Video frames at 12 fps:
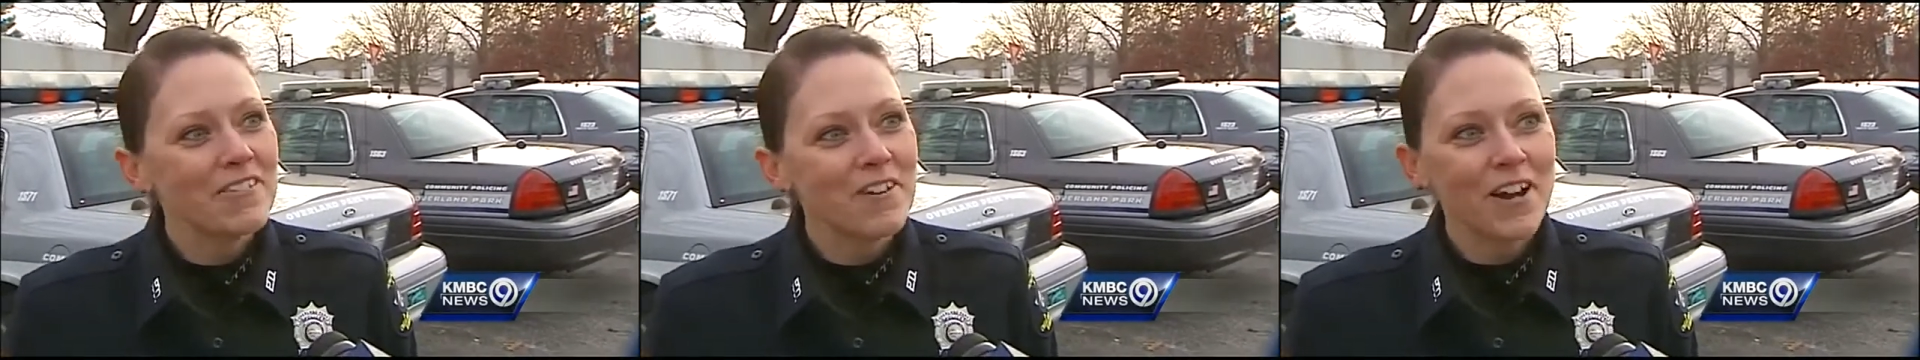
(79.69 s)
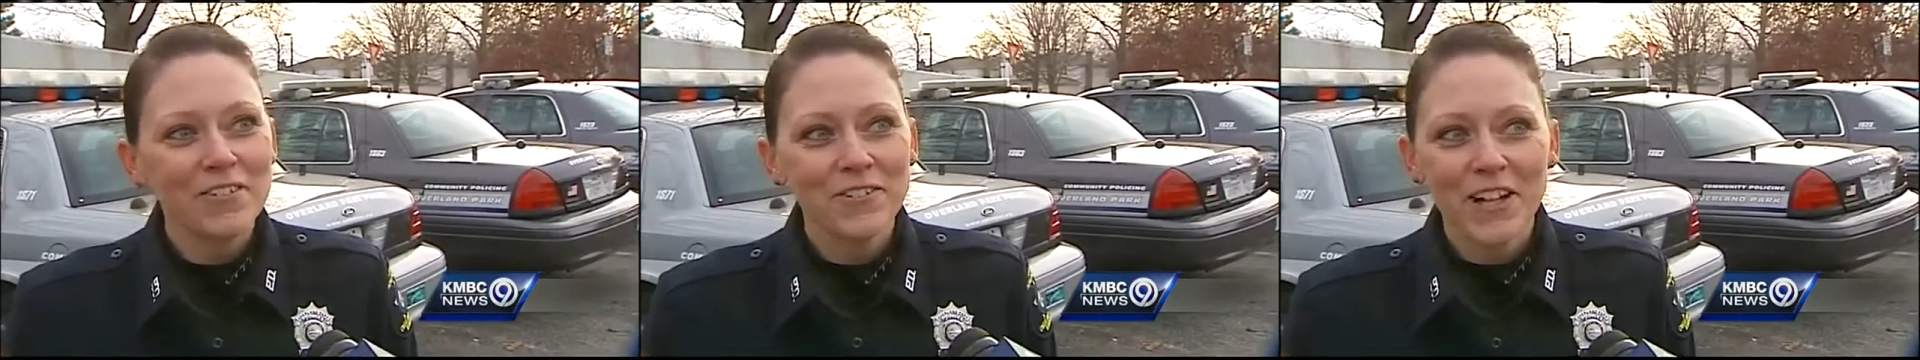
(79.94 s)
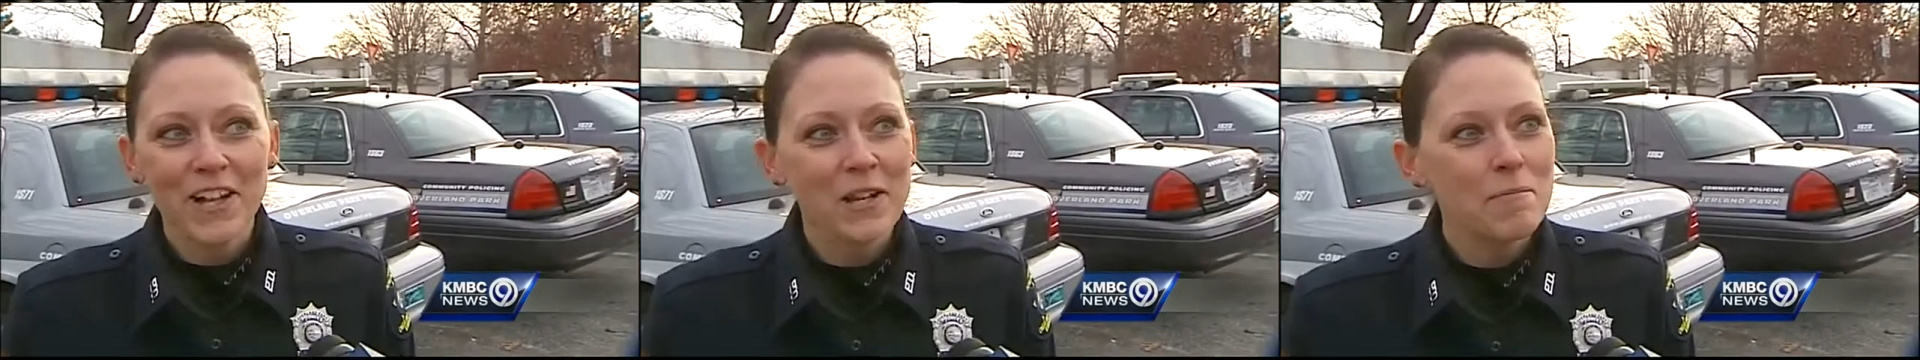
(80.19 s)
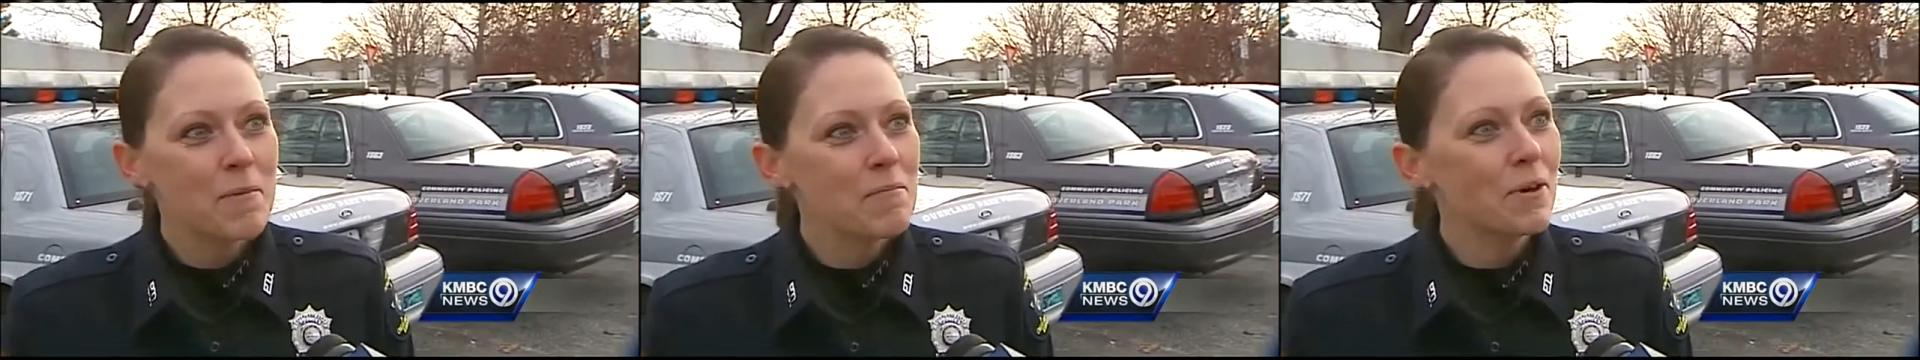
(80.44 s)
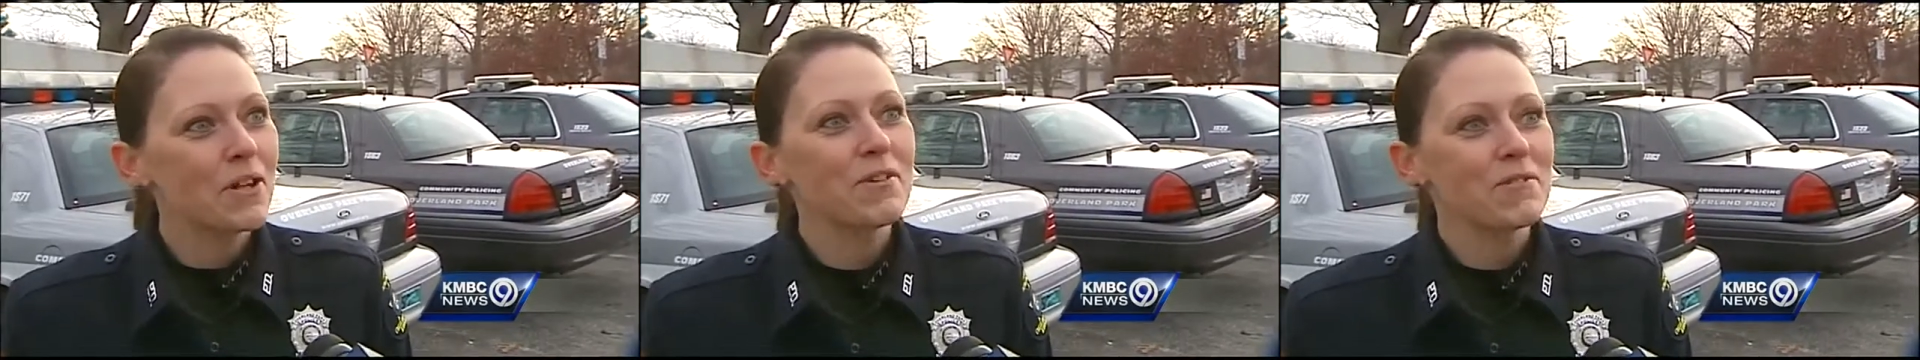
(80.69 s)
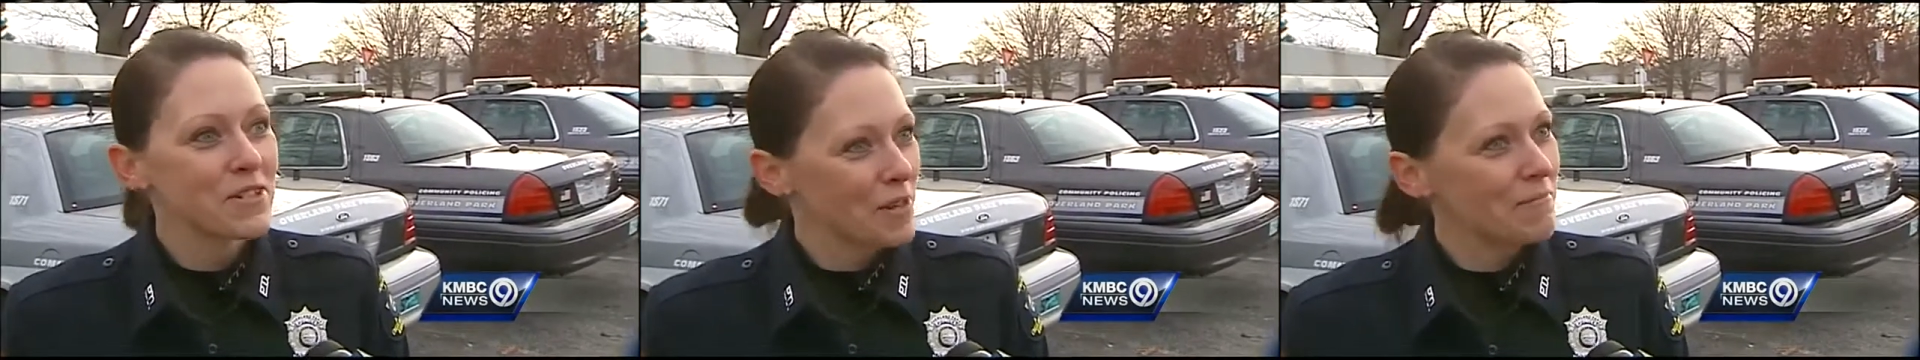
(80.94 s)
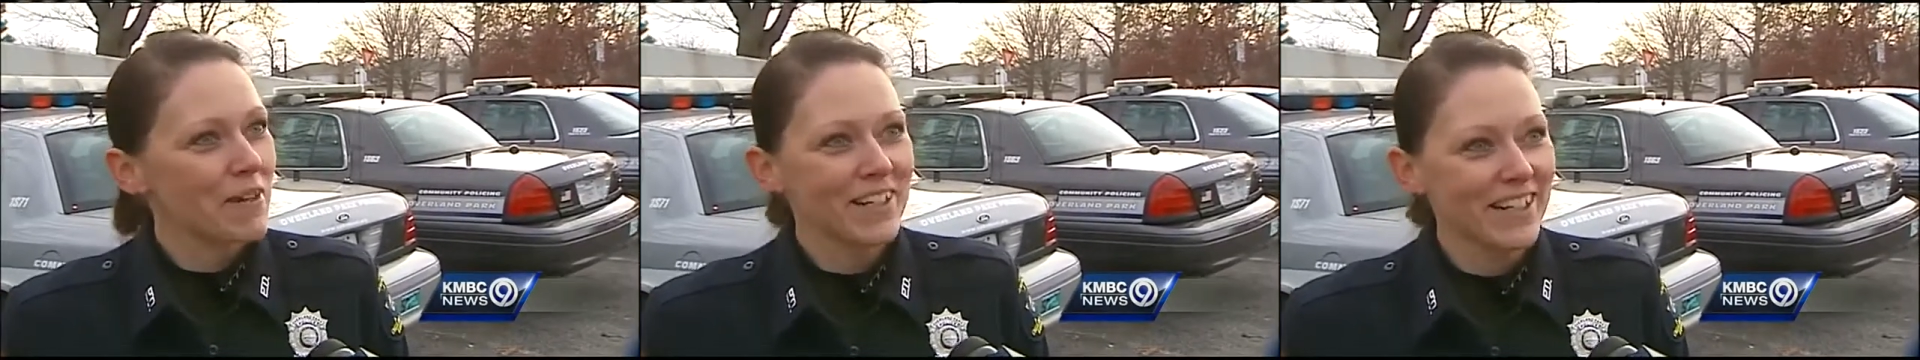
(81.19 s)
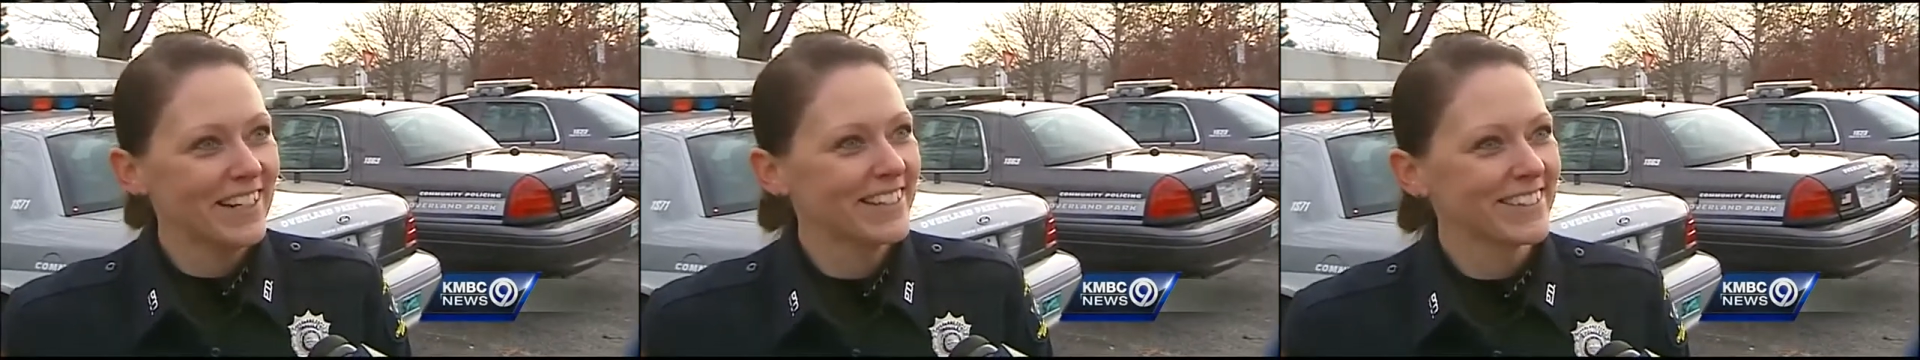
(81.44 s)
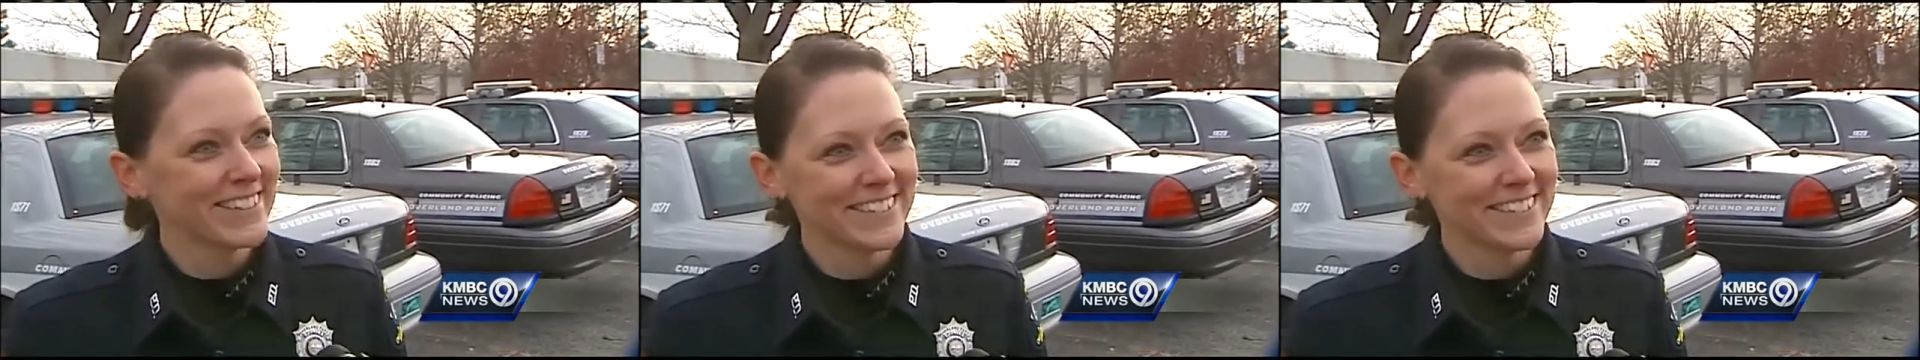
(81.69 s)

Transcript: factor to end up in booking with somebody.